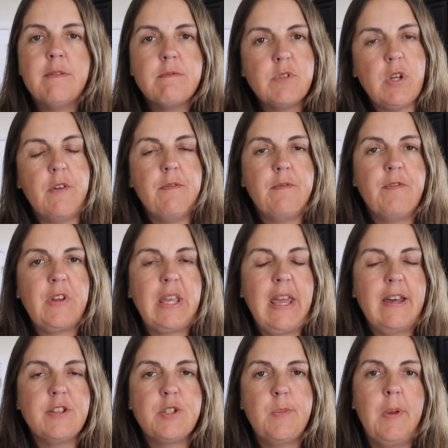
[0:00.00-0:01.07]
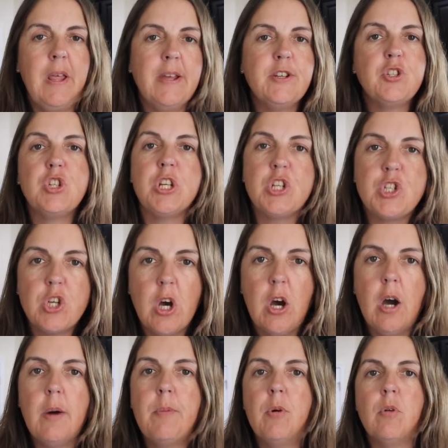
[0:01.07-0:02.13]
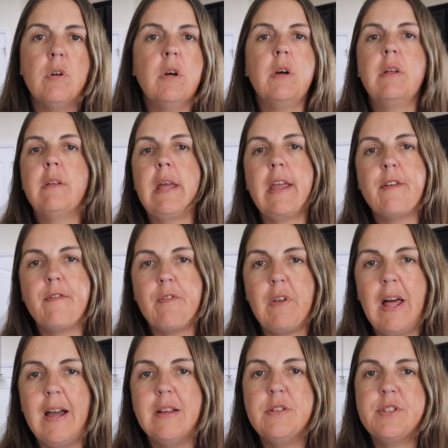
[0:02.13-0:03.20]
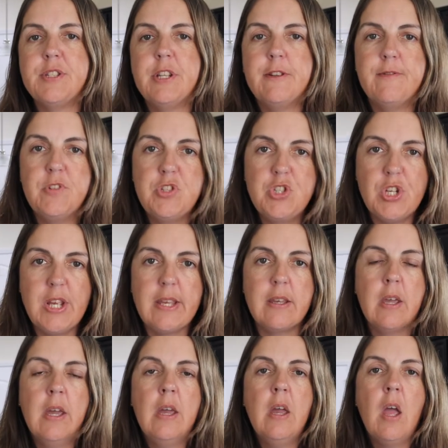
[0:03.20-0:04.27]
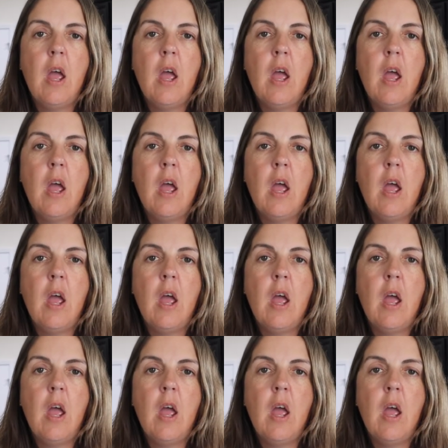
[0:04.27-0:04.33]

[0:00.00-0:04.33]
don't forget to play a G sharp or a A flat instead of G.